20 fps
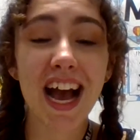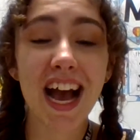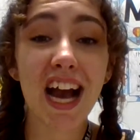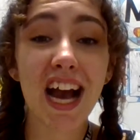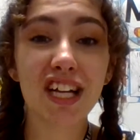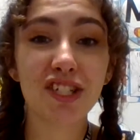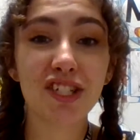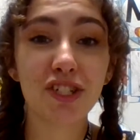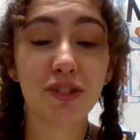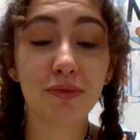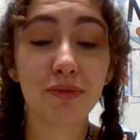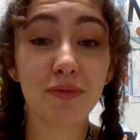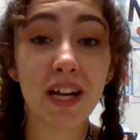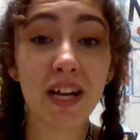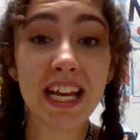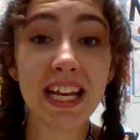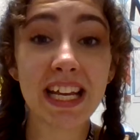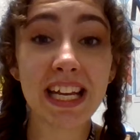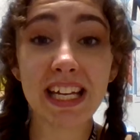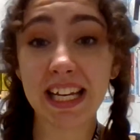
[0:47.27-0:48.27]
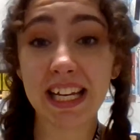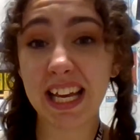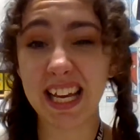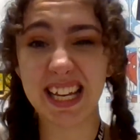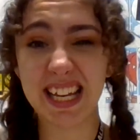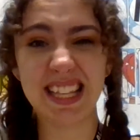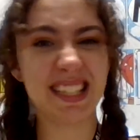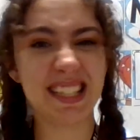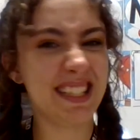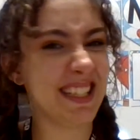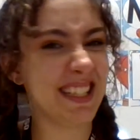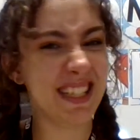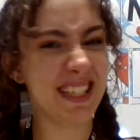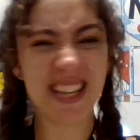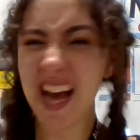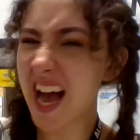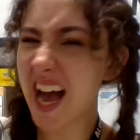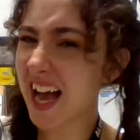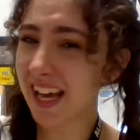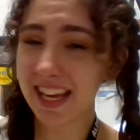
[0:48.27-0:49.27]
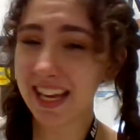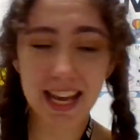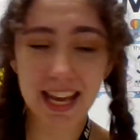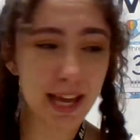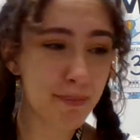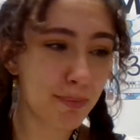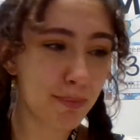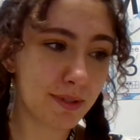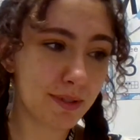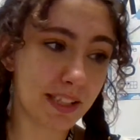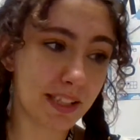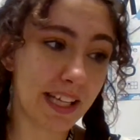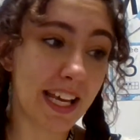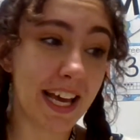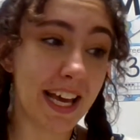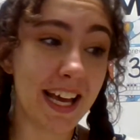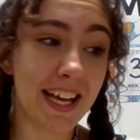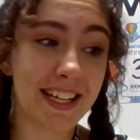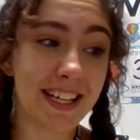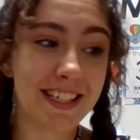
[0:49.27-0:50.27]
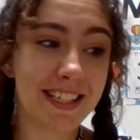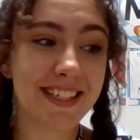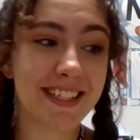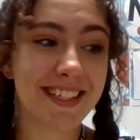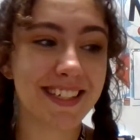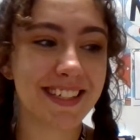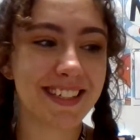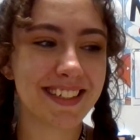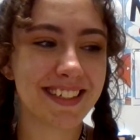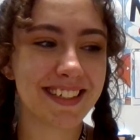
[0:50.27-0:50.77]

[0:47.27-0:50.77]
A train is not a plant.